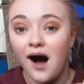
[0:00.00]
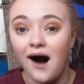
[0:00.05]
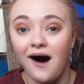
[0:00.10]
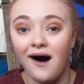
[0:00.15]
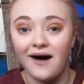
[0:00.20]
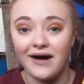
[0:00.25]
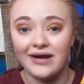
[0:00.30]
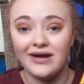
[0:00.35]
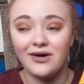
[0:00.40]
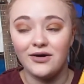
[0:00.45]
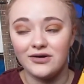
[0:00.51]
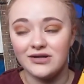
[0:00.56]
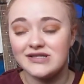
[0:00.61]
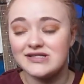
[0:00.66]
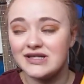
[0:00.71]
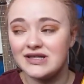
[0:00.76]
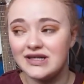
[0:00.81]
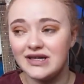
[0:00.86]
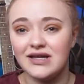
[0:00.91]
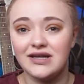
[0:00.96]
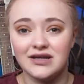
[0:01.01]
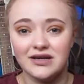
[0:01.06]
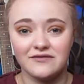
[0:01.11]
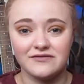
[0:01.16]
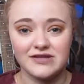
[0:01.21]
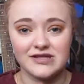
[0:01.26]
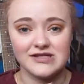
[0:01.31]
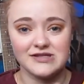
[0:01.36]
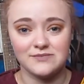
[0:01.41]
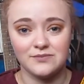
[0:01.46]
I honestly
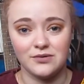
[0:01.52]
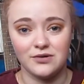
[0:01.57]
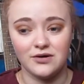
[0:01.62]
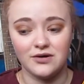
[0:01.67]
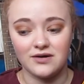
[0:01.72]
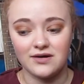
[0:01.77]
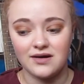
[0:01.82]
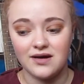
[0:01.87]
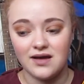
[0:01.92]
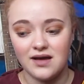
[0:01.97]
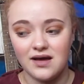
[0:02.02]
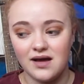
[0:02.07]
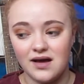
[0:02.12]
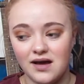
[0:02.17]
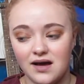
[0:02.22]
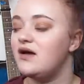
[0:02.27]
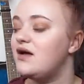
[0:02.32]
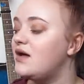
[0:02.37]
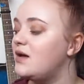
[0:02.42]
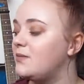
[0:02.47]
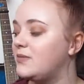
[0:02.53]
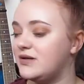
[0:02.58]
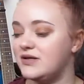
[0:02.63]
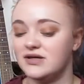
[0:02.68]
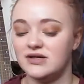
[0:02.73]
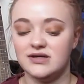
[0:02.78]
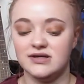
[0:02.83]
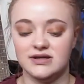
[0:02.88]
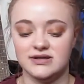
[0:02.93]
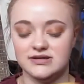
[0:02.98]
love this book
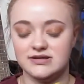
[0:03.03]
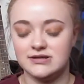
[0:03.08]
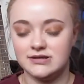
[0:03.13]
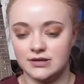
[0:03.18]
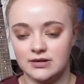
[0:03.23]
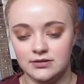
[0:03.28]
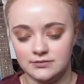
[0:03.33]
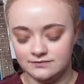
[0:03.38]
because...